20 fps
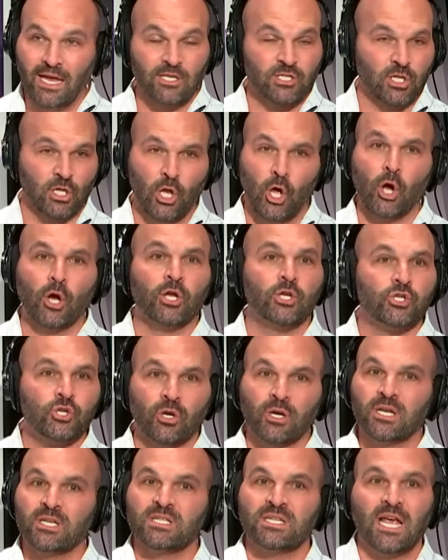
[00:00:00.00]
As long as
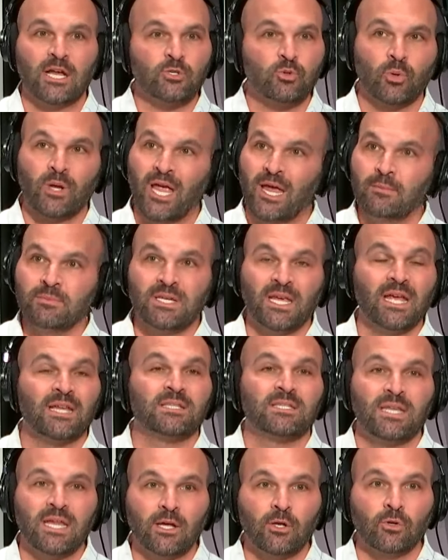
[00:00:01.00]
you're going to schedule games
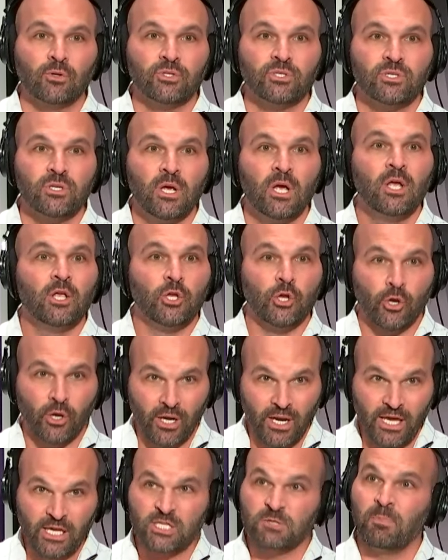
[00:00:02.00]
against Nicholls, you're
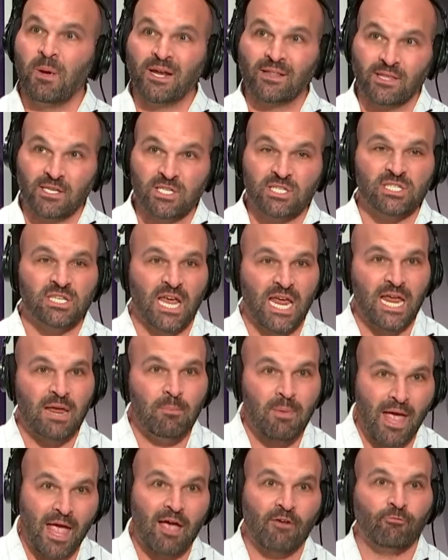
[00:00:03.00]
going to expect the
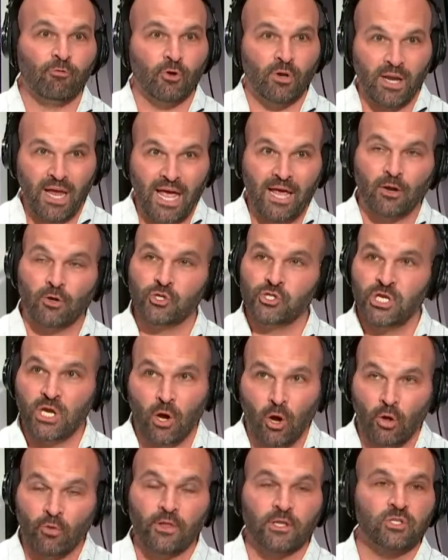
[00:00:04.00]
same effort,
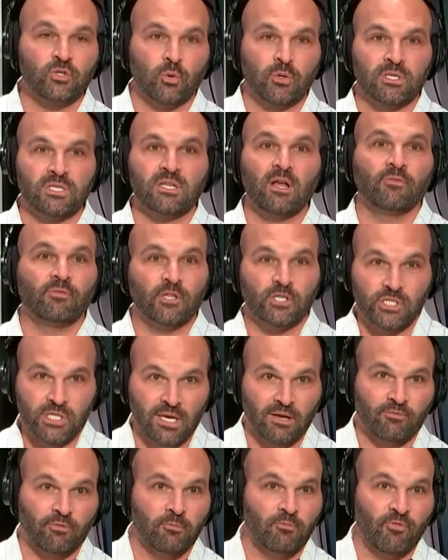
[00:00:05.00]
energy, all that sort of stuff that you
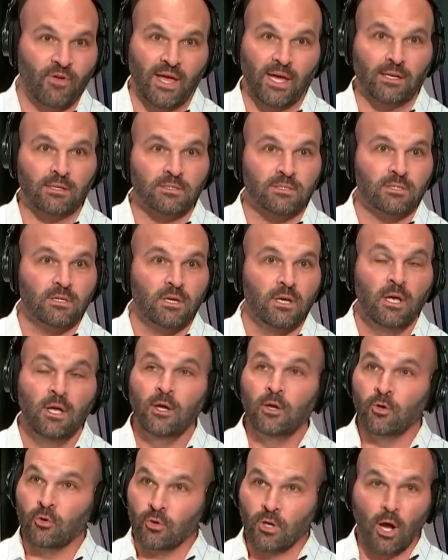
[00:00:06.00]
get from fans
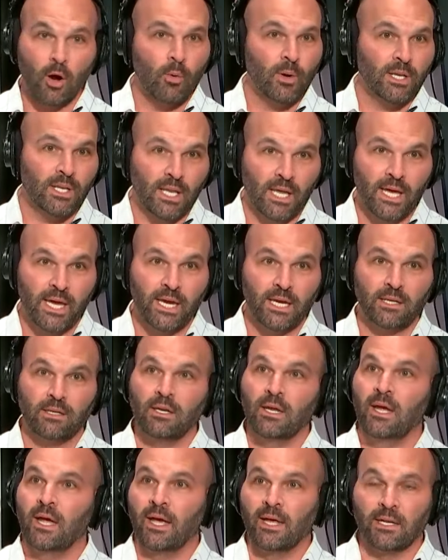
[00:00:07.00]
who go in
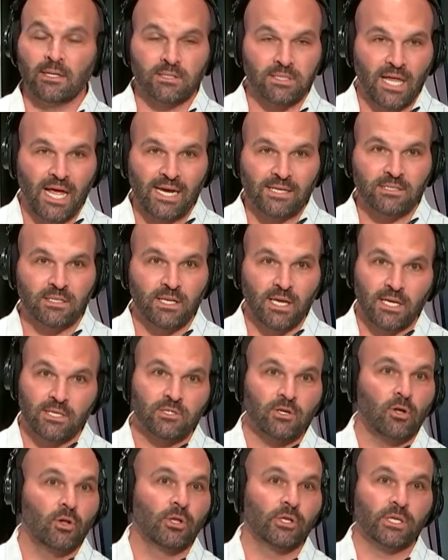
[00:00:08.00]
late and it's
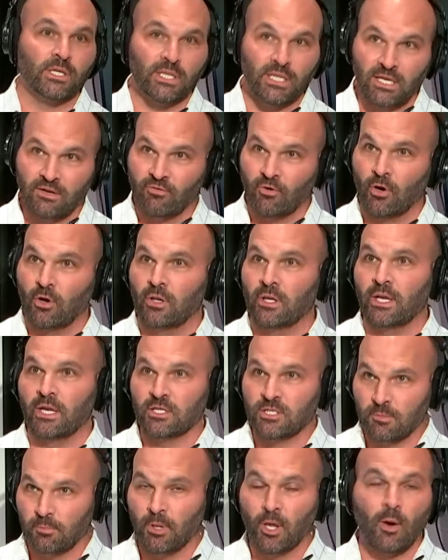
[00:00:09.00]
lackadaisical and you leave early and
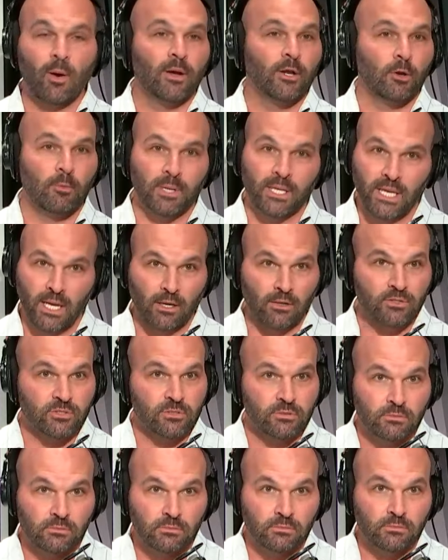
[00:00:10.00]
it's a blowout. Nobody cares.
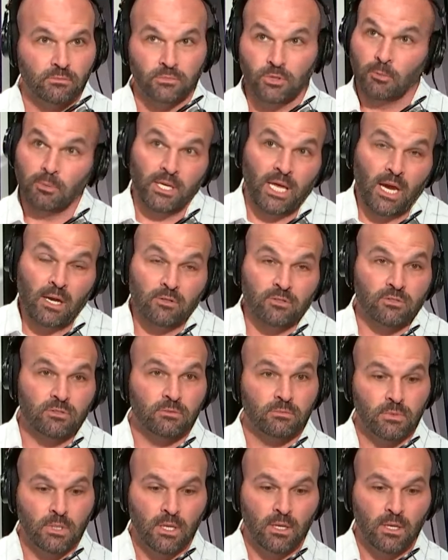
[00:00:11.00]
Nobody cares.